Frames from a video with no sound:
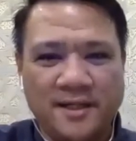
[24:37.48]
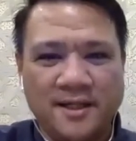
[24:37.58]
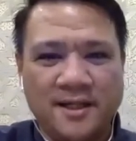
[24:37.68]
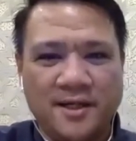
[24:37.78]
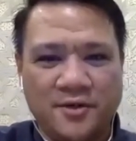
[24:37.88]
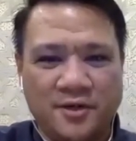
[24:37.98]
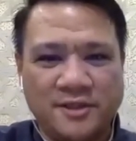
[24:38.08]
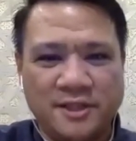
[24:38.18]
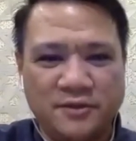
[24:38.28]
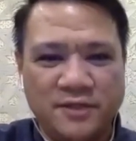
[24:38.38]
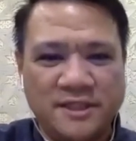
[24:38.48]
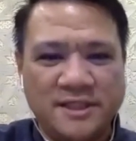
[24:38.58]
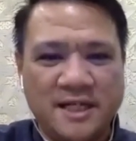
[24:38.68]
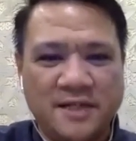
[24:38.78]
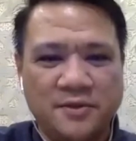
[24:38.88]
across
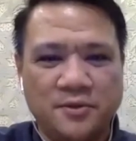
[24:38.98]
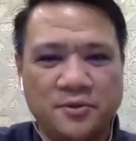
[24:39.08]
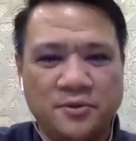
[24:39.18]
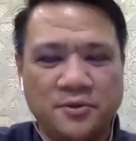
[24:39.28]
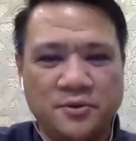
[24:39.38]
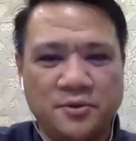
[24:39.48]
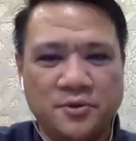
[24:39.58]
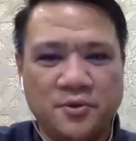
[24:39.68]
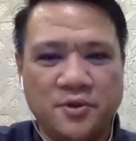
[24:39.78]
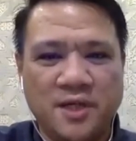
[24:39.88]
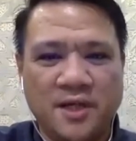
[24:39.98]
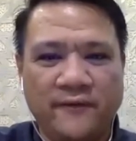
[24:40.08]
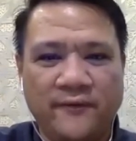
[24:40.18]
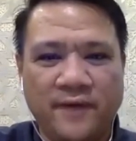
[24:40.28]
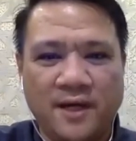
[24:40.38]
Indonesia to
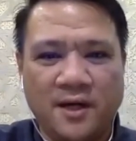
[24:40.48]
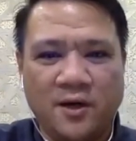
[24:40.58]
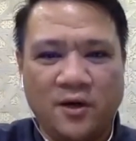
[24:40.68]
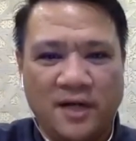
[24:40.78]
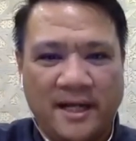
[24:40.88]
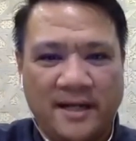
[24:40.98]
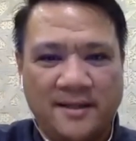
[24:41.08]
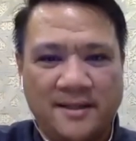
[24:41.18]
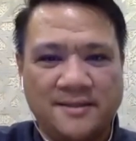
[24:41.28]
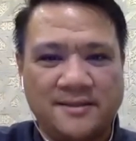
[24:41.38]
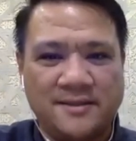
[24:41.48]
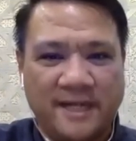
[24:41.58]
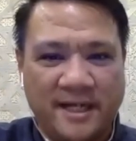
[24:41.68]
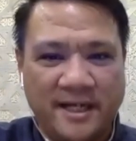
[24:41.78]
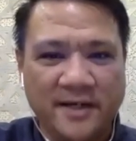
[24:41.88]
give online
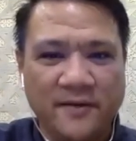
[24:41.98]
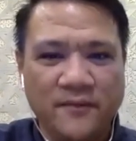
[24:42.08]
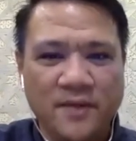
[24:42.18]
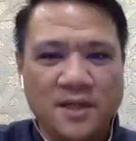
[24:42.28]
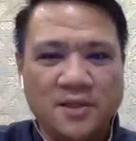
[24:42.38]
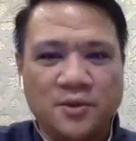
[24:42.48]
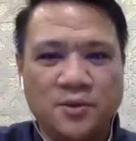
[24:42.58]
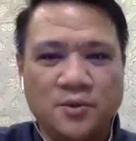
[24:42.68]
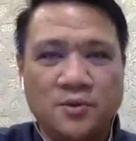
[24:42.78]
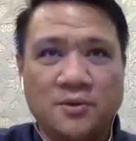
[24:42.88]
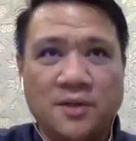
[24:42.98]
training to